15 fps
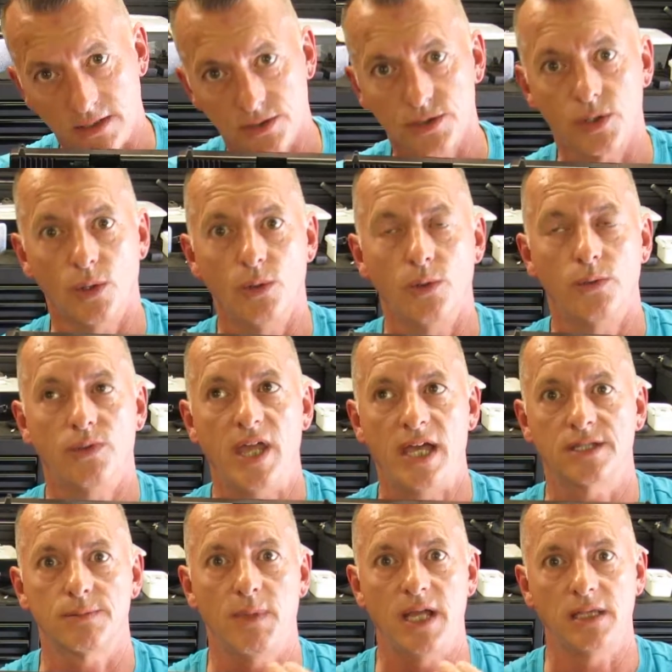So
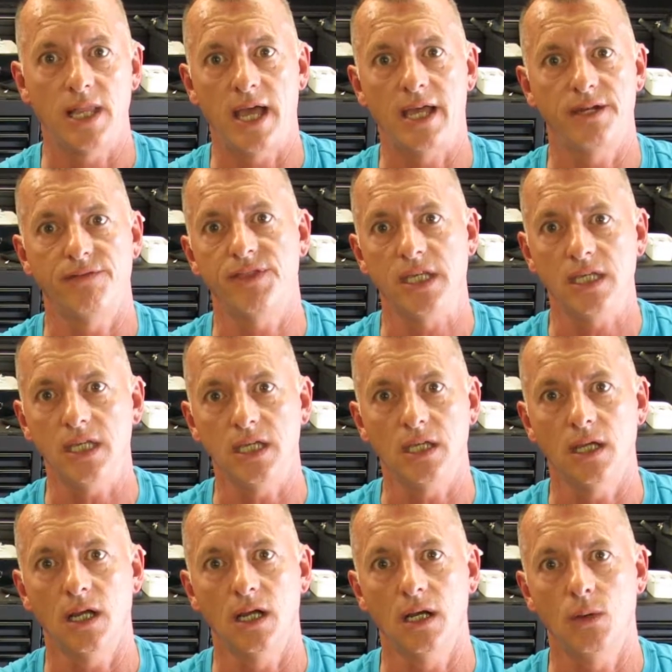that's my line of thinking